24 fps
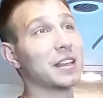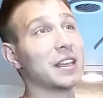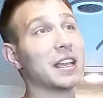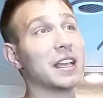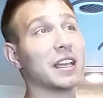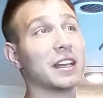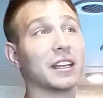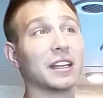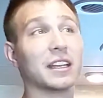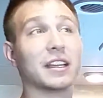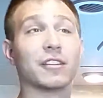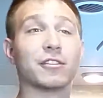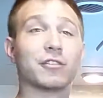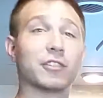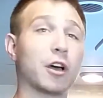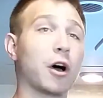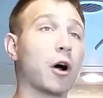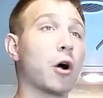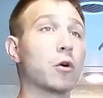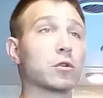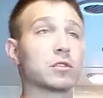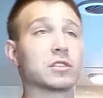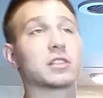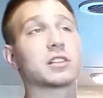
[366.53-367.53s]
If the
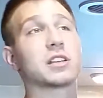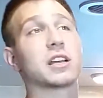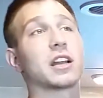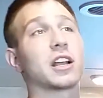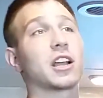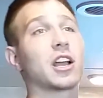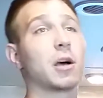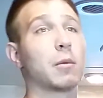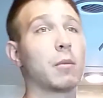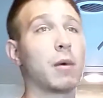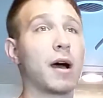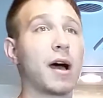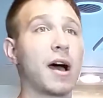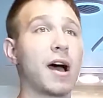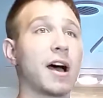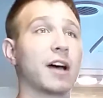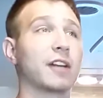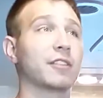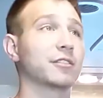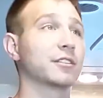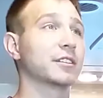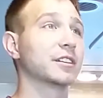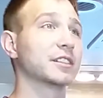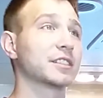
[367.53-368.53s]
hose is going to come
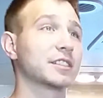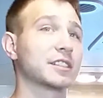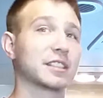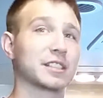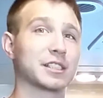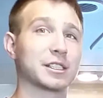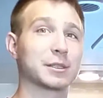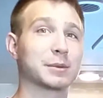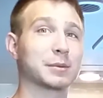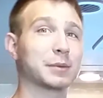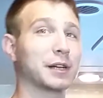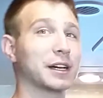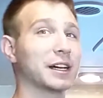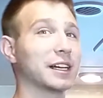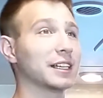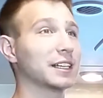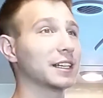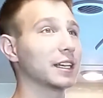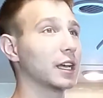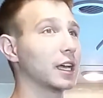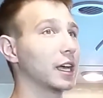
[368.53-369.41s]
off and it's going to spray you,